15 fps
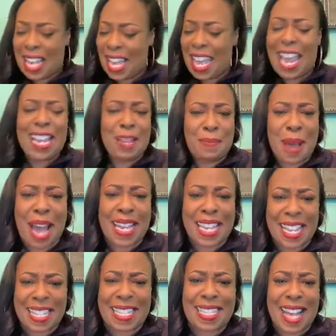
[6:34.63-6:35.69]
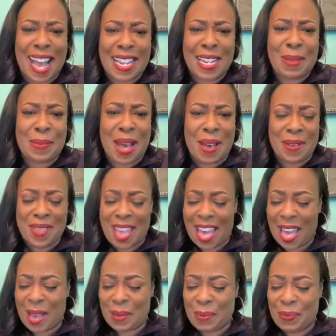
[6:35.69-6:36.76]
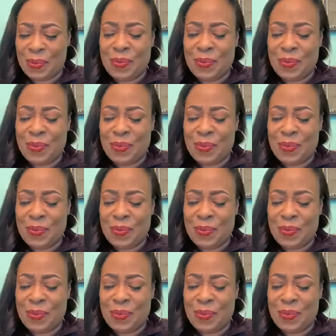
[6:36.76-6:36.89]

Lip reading: Anybody excited about that?